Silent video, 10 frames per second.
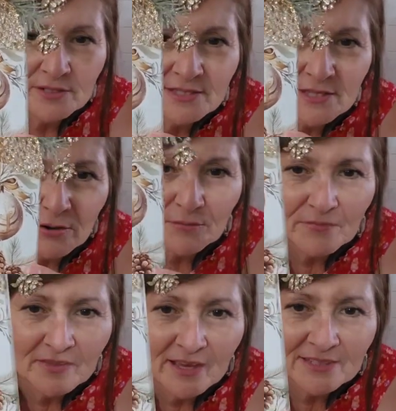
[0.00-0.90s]
So
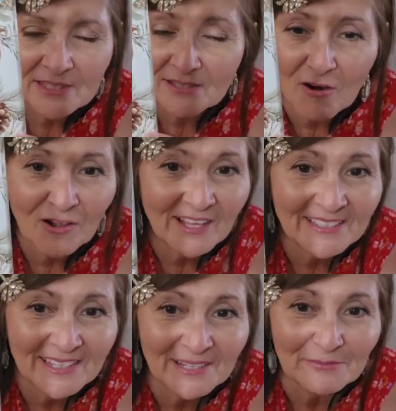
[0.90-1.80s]
that's all I
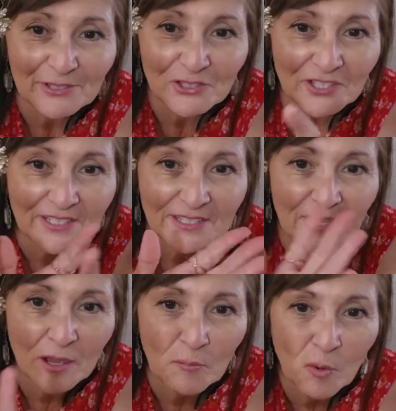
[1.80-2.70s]
did, was just
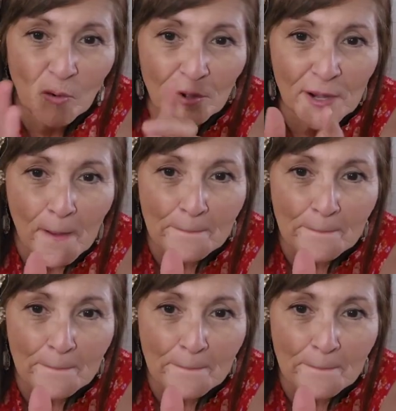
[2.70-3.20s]
a board,